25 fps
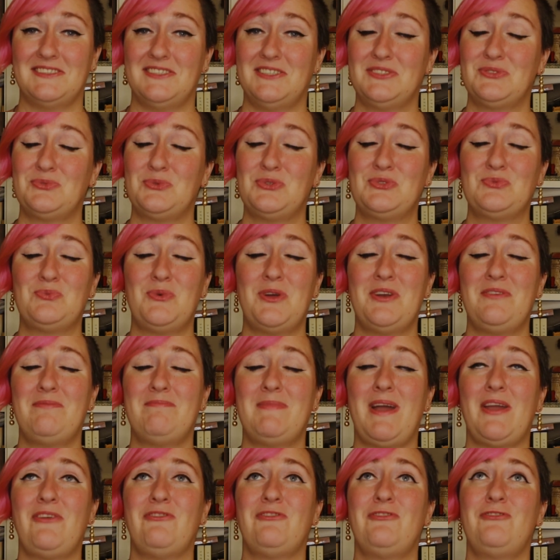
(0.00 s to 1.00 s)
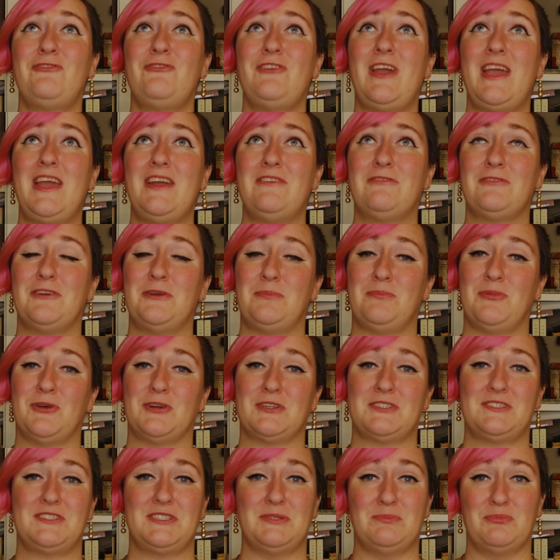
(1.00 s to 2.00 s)
this was one of my favorite
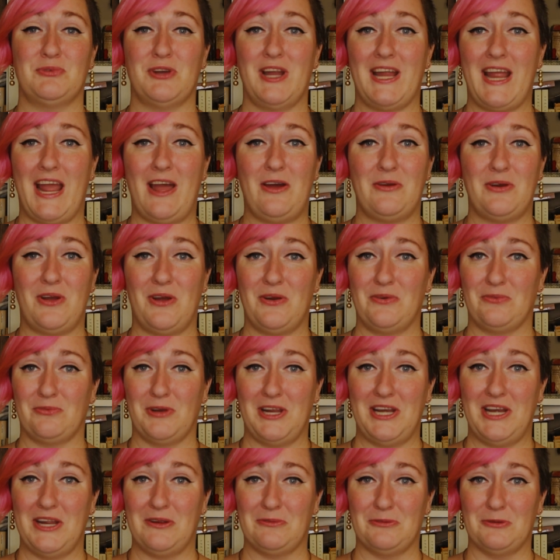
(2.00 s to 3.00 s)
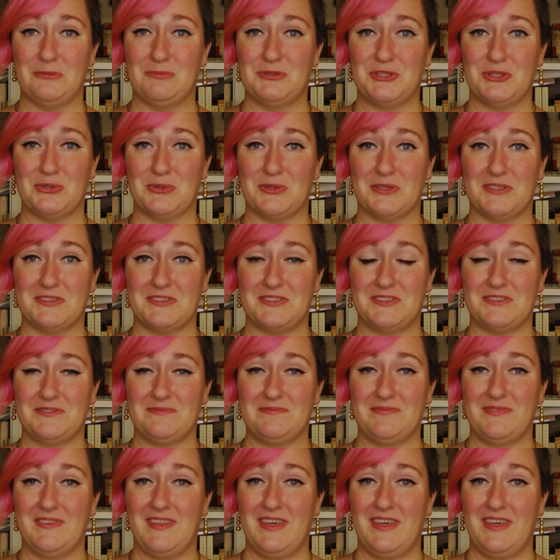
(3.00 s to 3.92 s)
books to bring out on reading room tours.